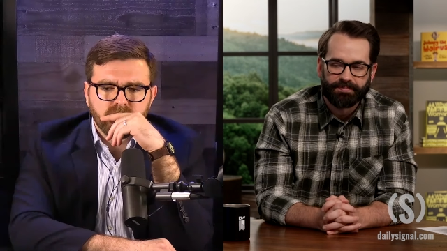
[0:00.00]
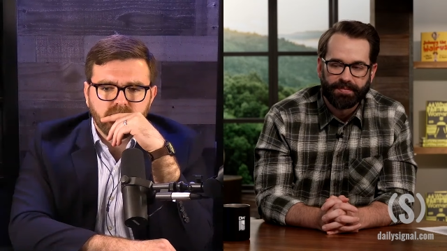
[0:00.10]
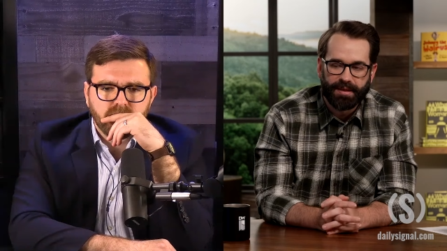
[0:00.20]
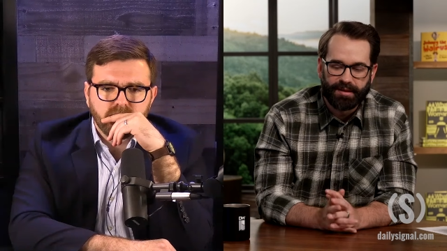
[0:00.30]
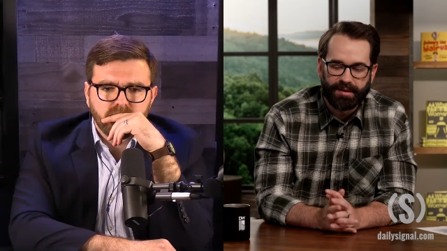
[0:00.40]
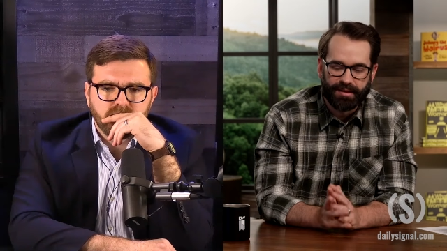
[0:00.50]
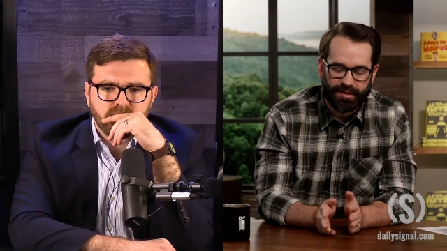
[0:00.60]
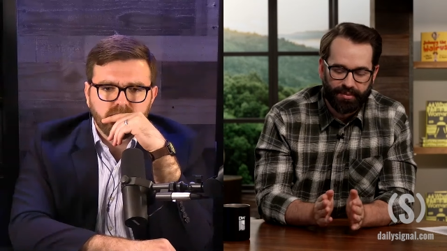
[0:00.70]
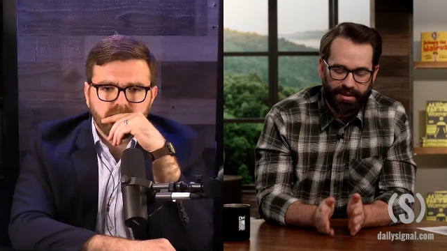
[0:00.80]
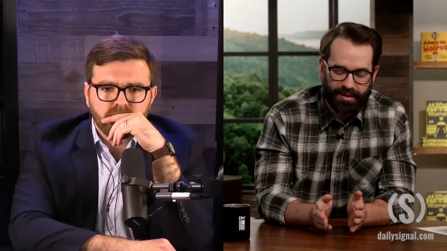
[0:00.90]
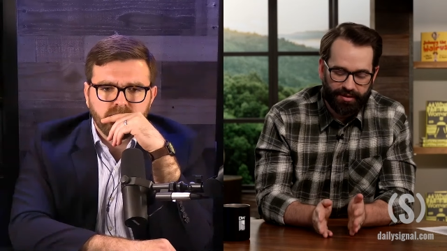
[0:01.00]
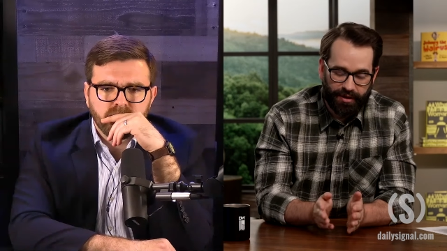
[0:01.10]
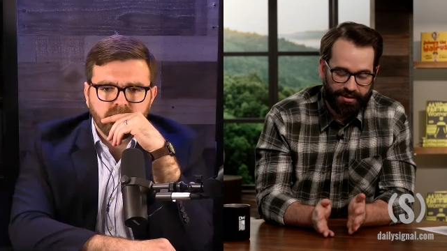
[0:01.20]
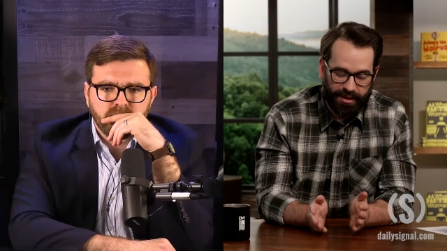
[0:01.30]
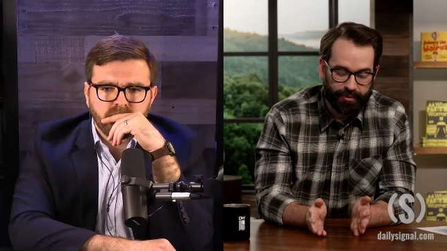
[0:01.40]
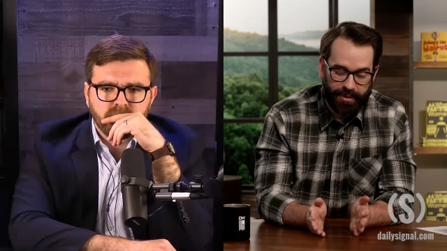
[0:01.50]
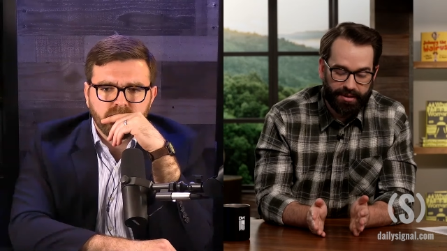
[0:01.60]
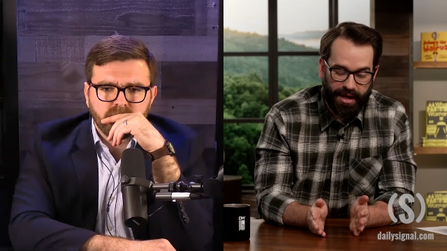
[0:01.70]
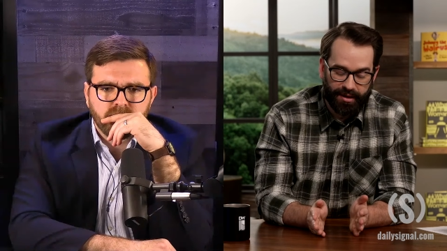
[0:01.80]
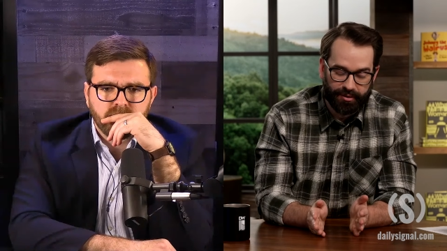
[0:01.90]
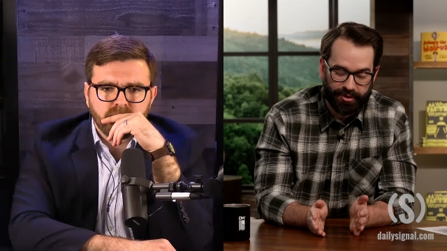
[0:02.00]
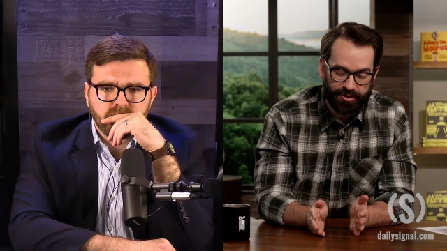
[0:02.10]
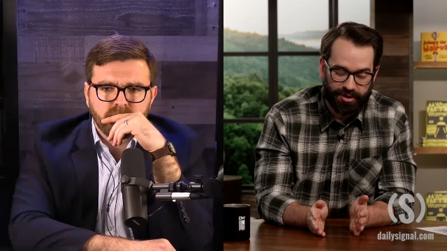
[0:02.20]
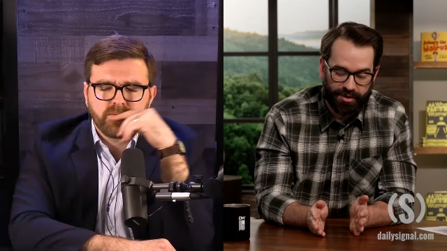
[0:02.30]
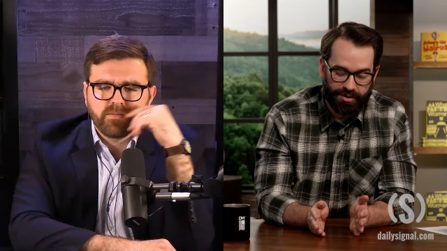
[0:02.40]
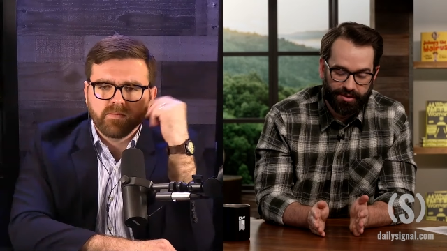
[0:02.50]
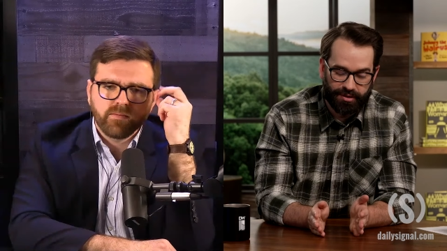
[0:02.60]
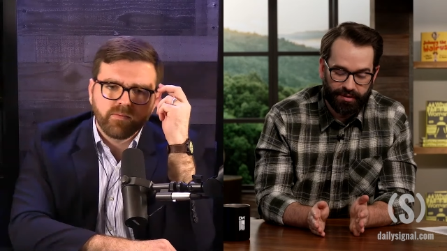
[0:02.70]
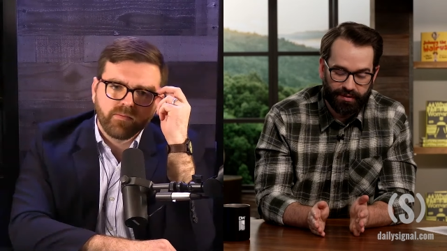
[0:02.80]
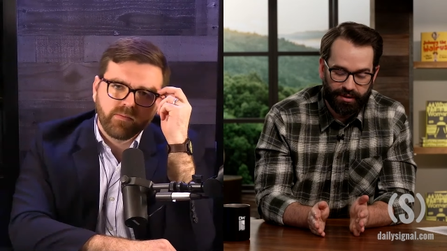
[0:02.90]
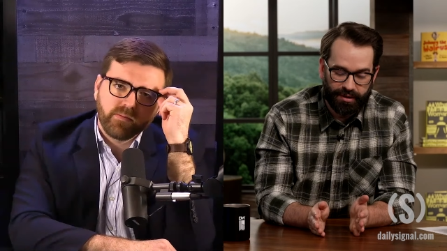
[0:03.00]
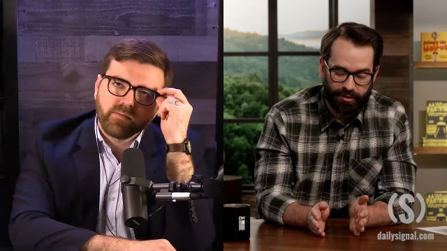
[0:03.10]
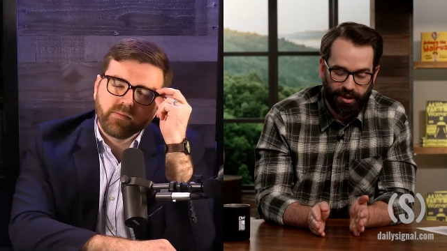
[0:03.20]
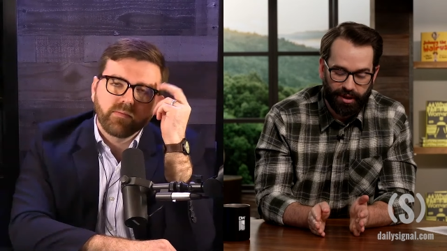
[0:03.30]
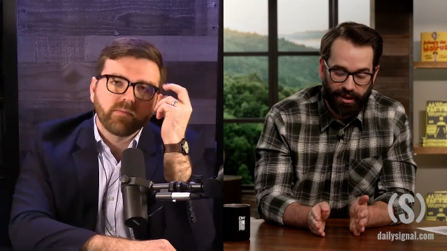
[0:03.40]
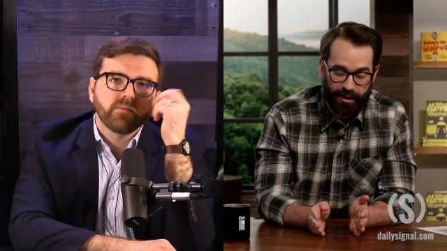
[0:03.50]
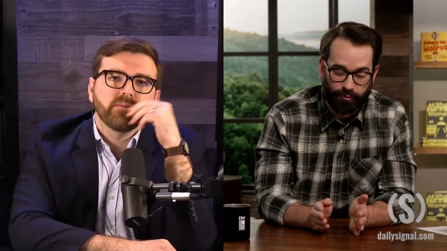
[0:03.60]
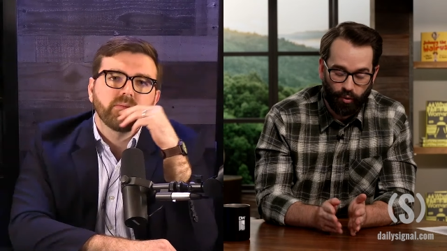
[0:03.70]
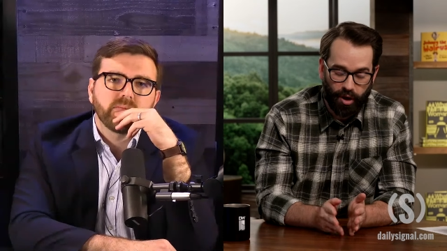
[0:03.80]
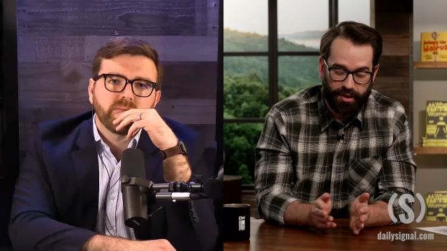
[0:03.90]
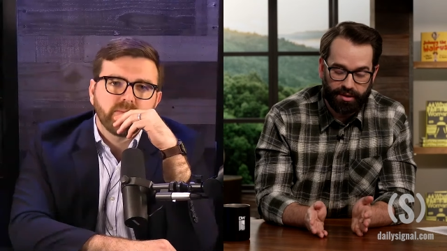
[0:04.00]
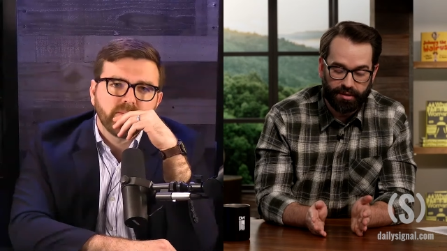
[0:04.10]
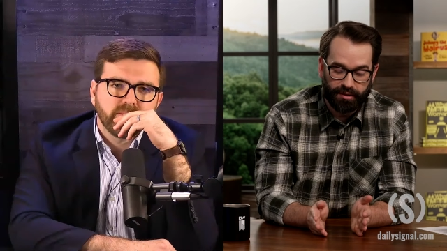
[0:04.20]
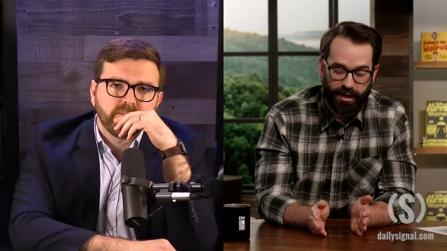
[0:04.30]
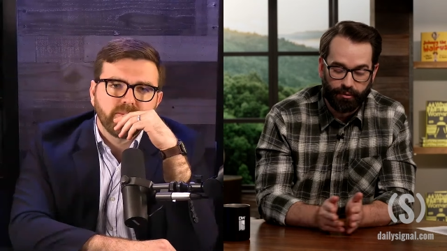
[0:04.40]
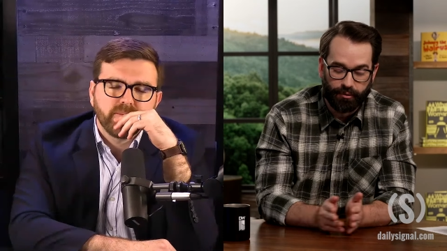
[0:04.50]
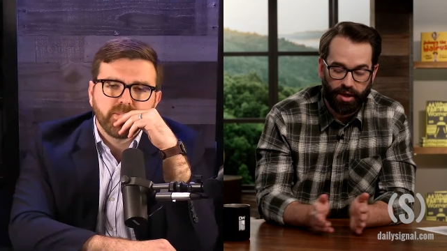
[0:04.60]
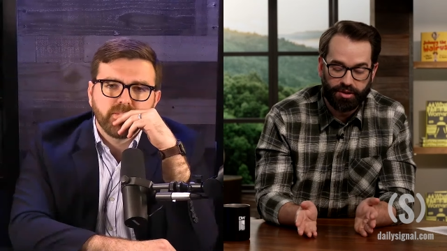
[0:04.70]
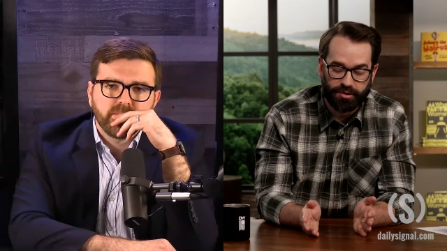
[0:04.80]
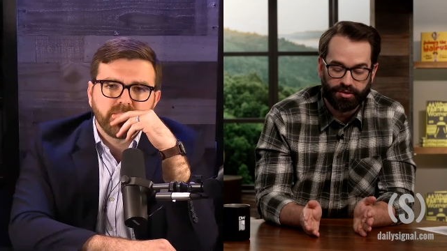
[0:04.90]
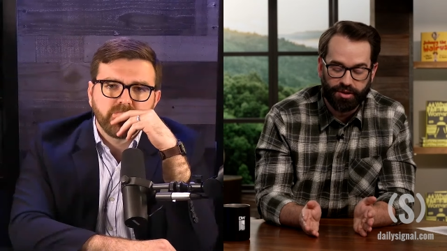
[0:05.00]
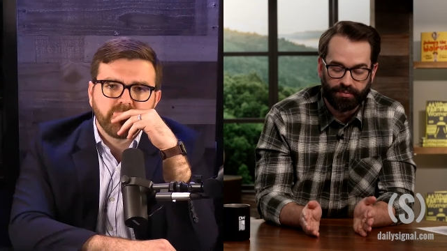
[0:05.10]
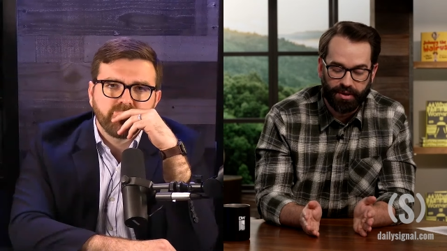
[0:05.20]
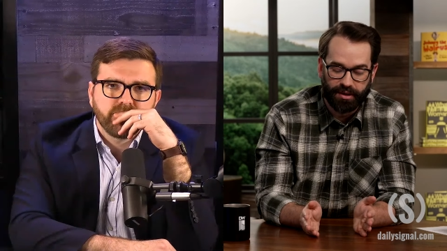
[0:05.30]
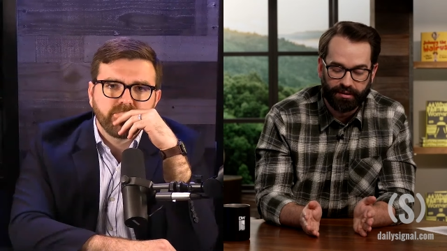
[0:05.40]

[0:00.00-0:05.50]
Speaker 1: the, the, it's a very simple mentality, which is, well, I want I want to do something,